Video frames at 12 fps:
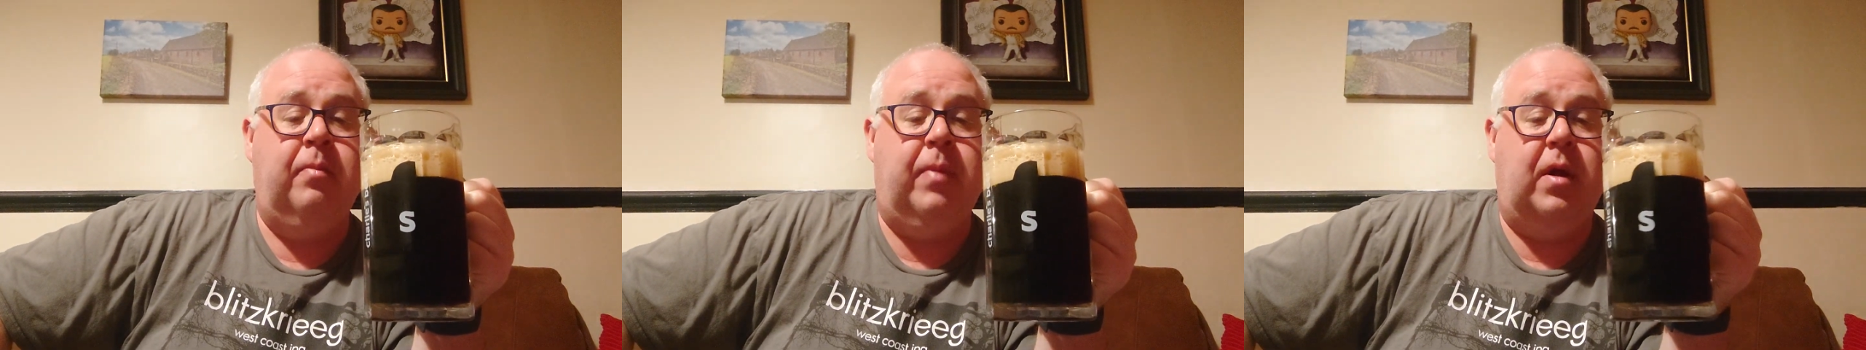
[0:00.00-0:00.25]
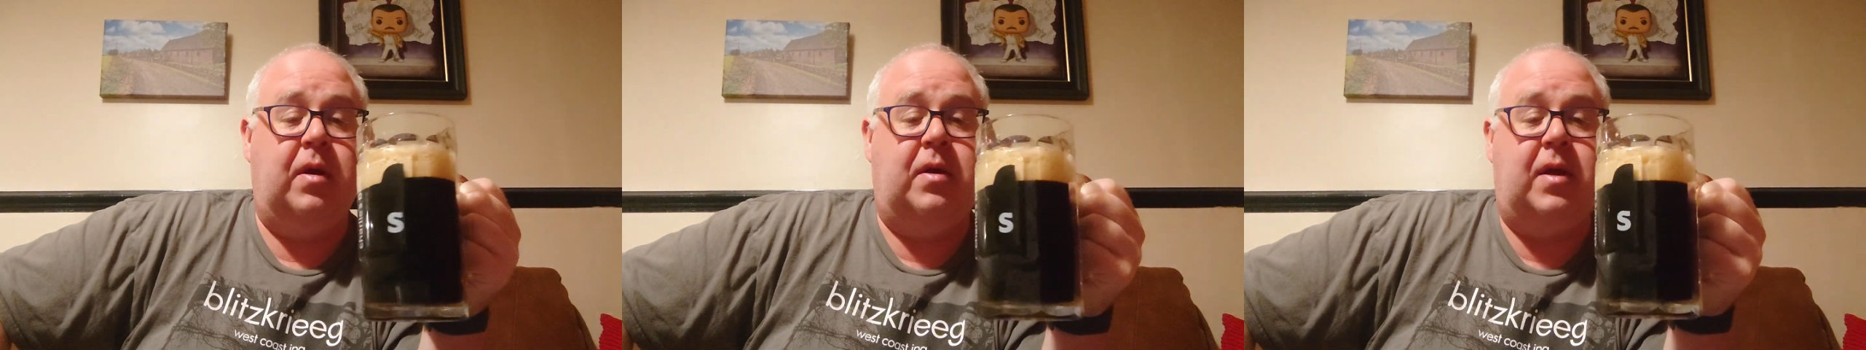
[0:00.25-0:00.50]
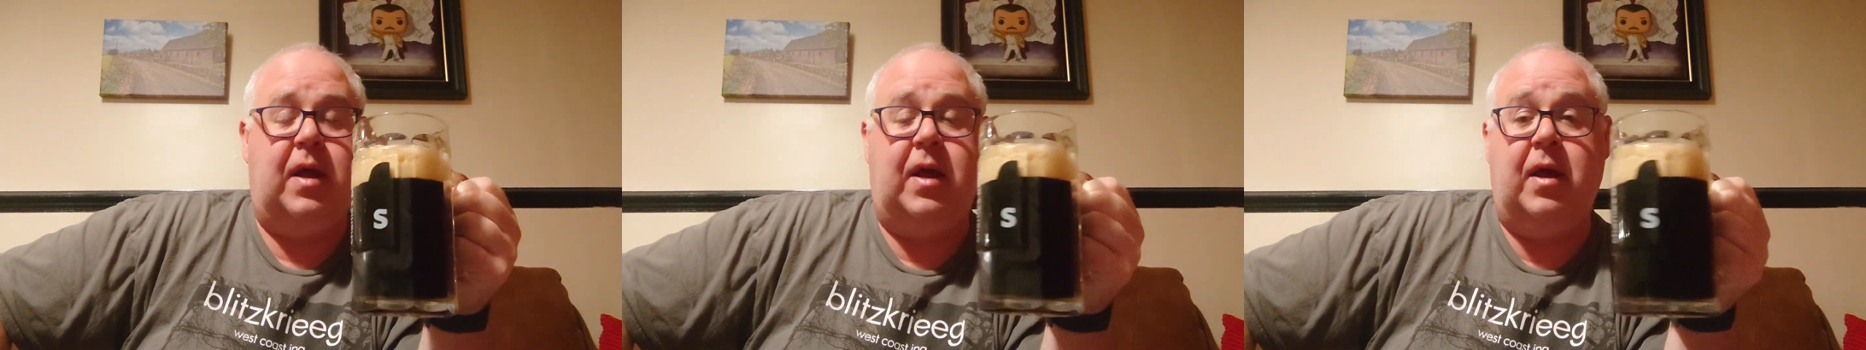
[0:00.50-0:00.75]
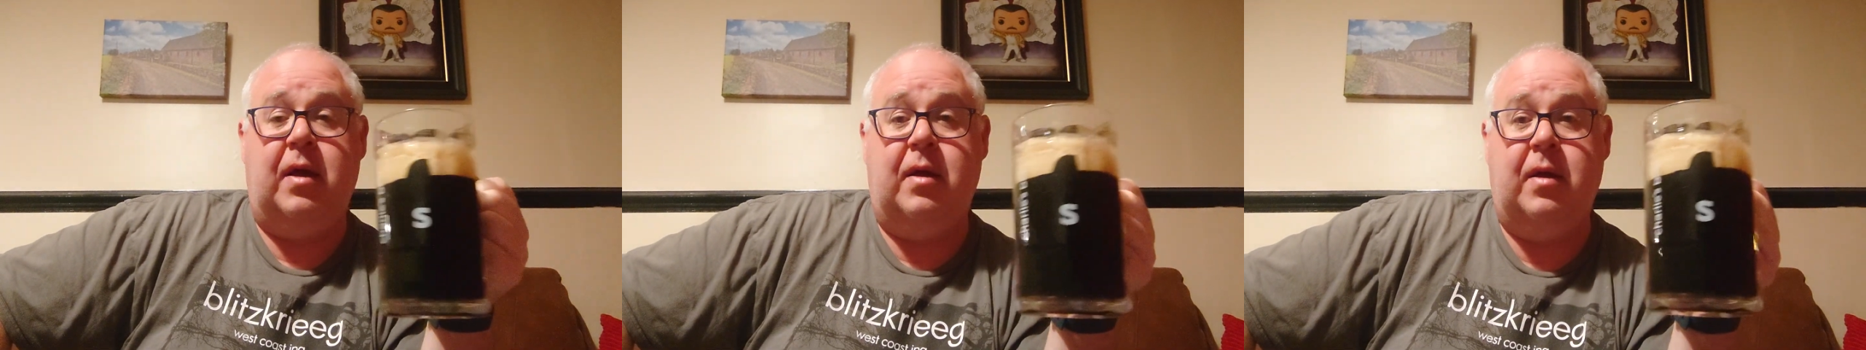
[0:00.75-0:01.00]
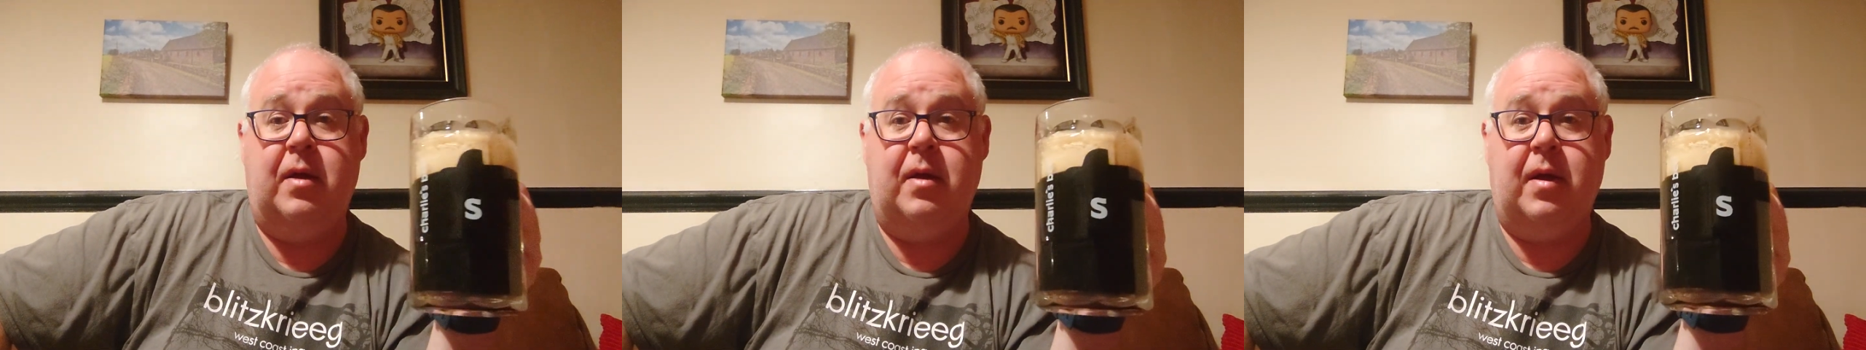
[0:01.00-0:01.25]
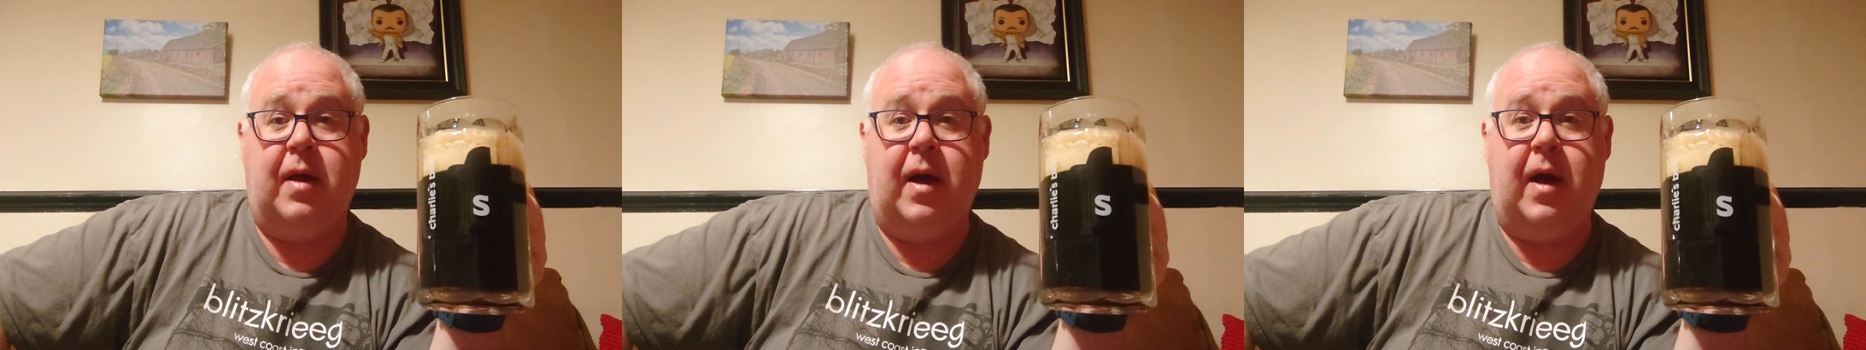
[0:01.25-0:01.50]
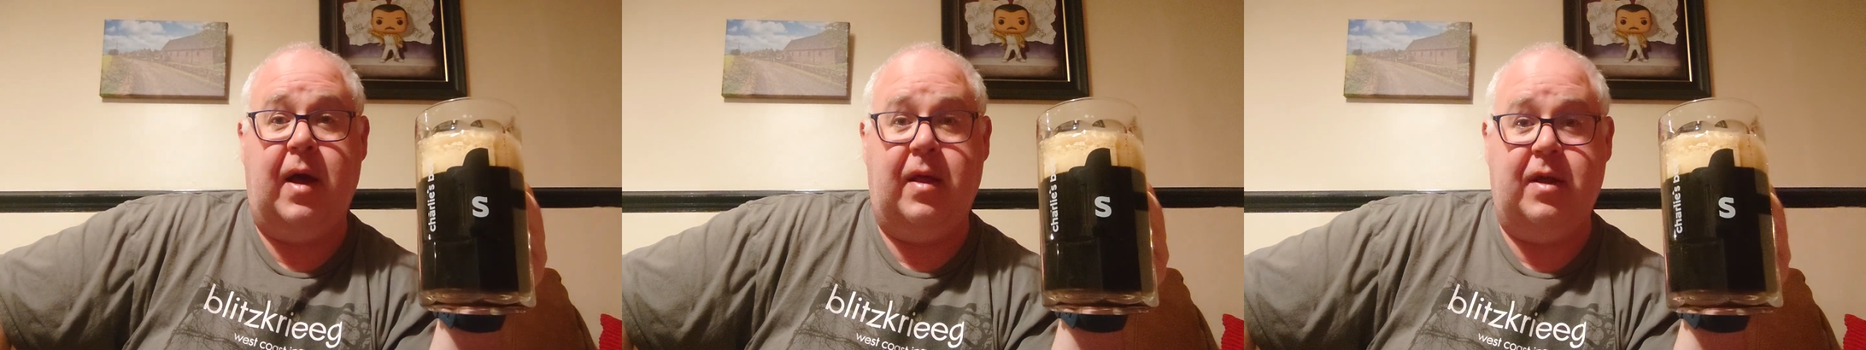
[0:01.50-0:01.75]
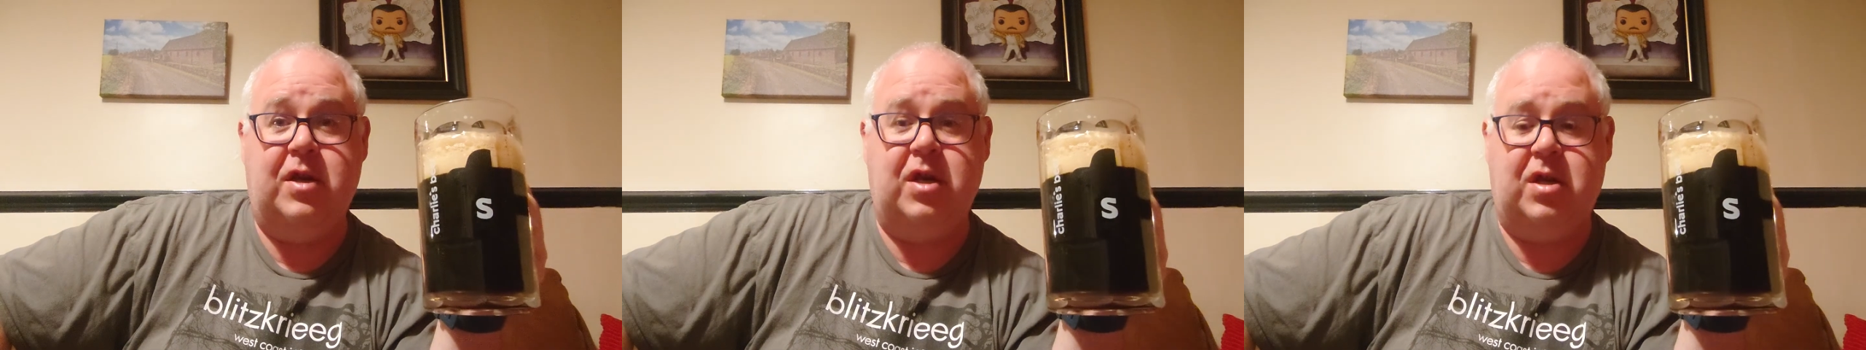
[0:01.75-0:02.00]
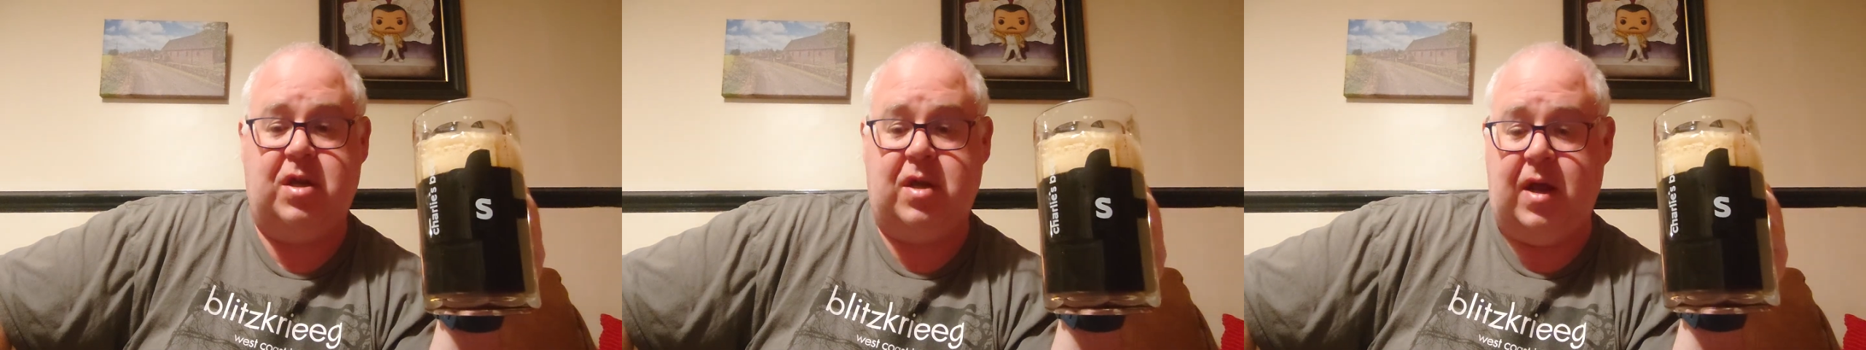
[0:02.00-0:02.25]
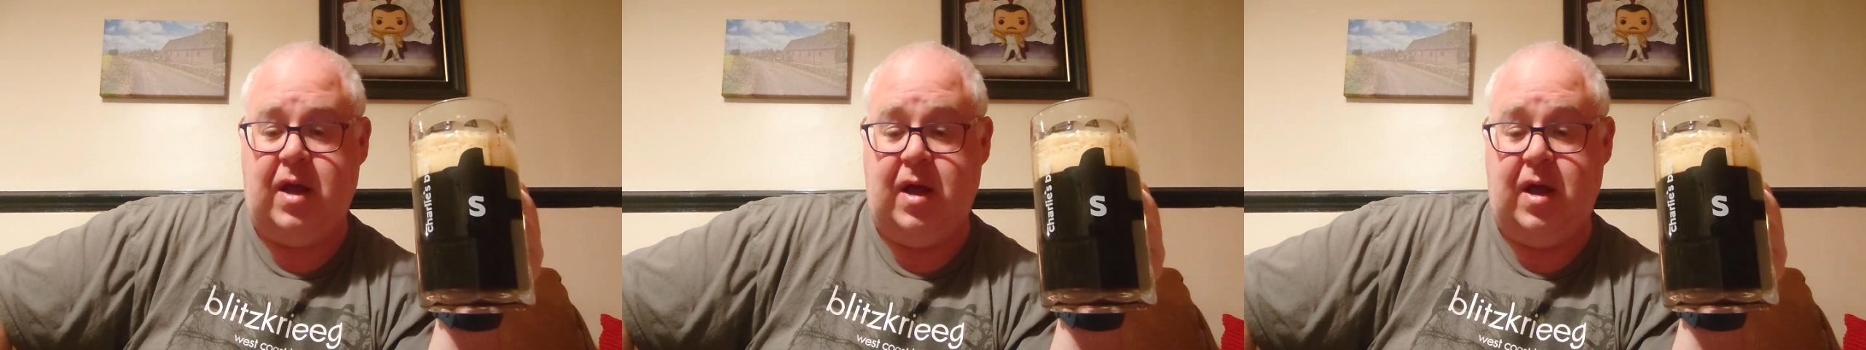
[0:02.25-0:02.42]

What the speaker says: But this is.